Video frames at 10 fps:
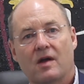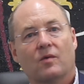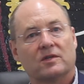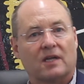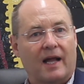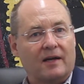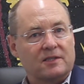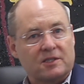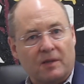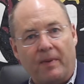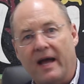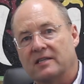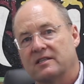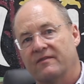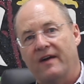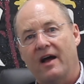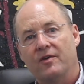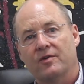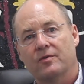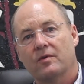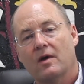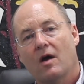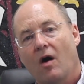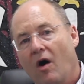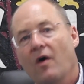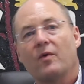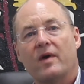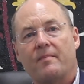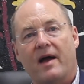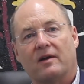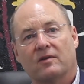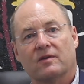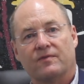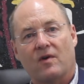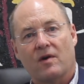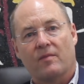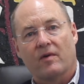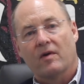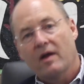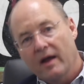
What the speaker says: which allows us to pass the value all the way back to the farmer